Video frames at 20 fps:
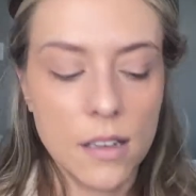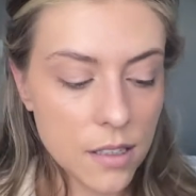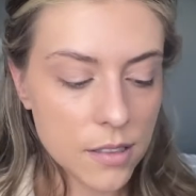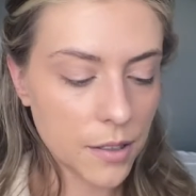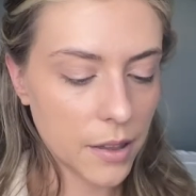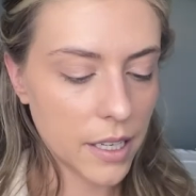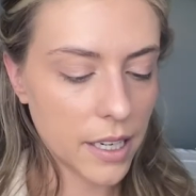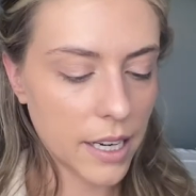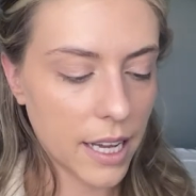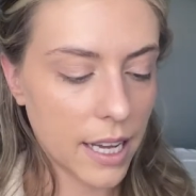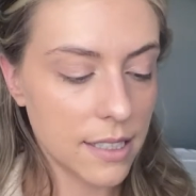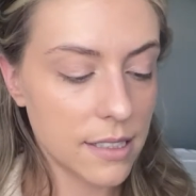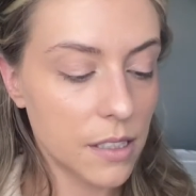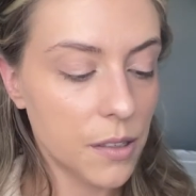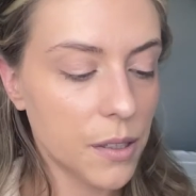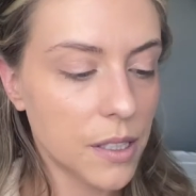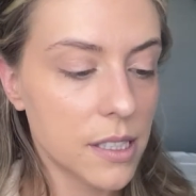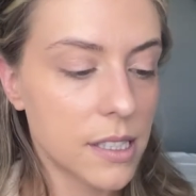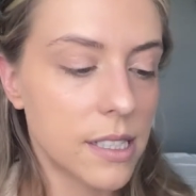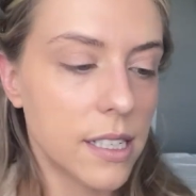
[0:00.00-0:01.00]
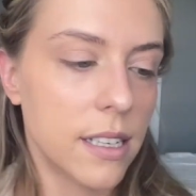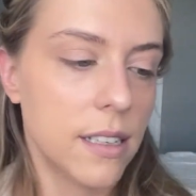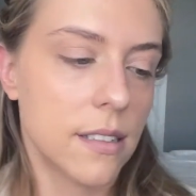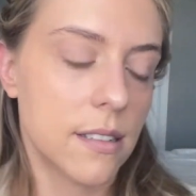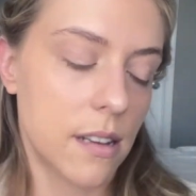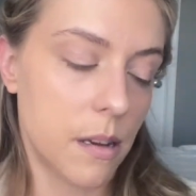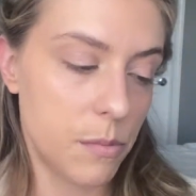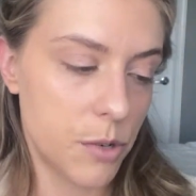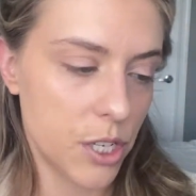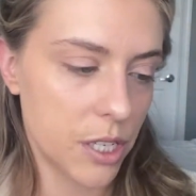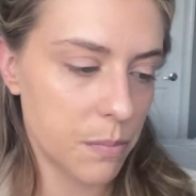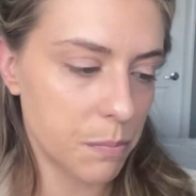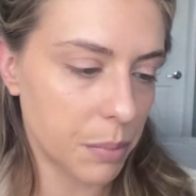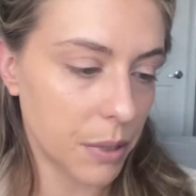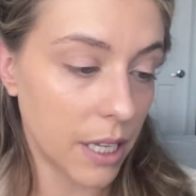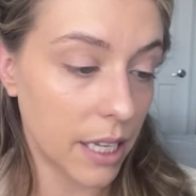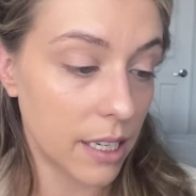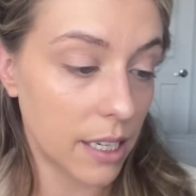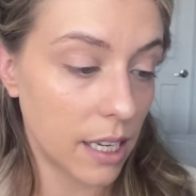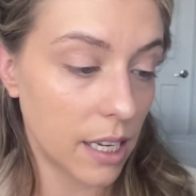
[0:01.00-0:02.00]
Then as you can see, as I'm just
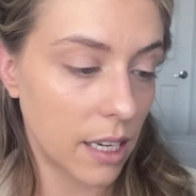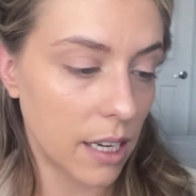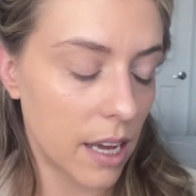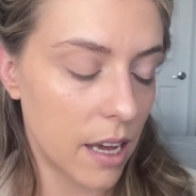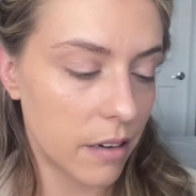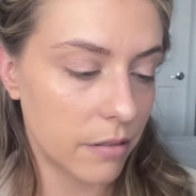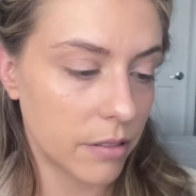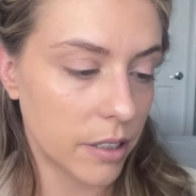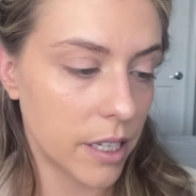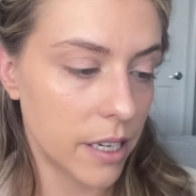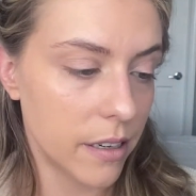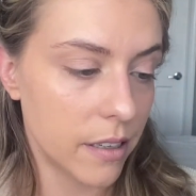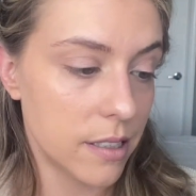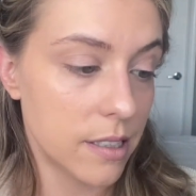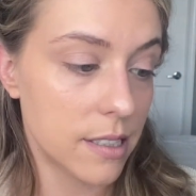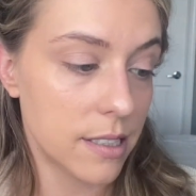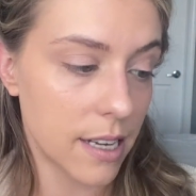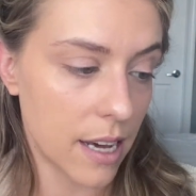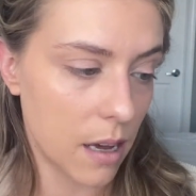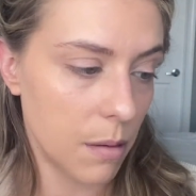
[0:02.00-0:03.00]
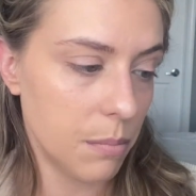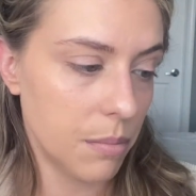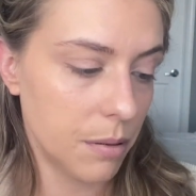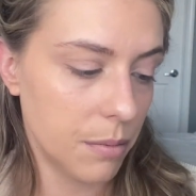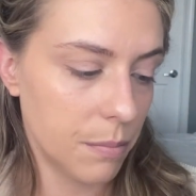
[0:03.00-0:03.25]
blending every step